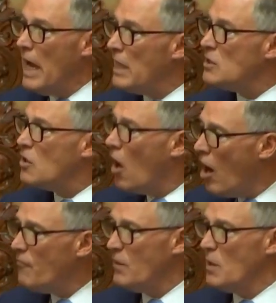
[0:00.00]
I had
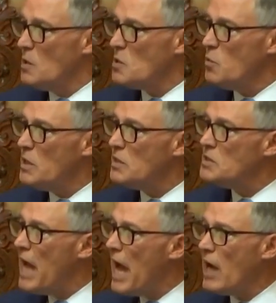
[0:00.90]
confidence we
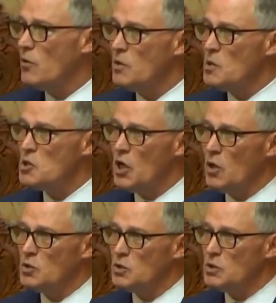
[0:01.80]
could tackle these
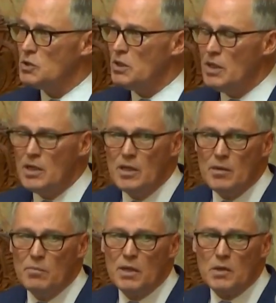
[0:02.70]
challenges
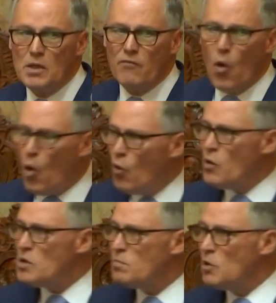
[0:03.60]
because I've
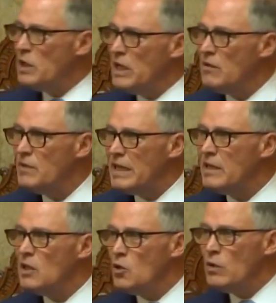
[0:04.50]
always believed
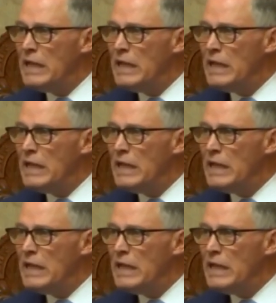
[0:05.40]
in the